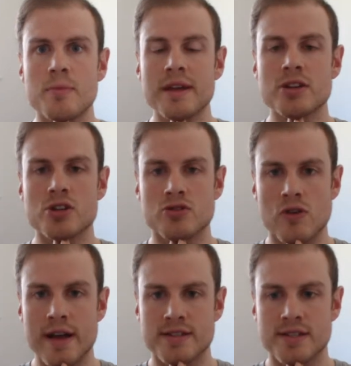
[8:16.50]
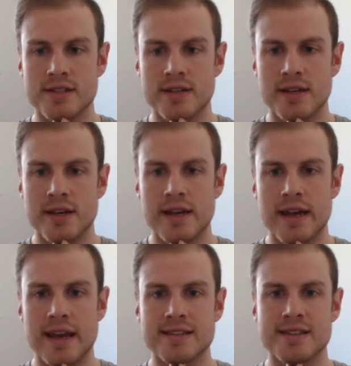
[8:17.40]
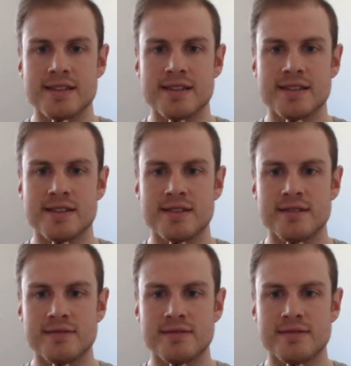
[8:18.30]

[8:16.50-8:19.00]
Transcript: stress in essence is,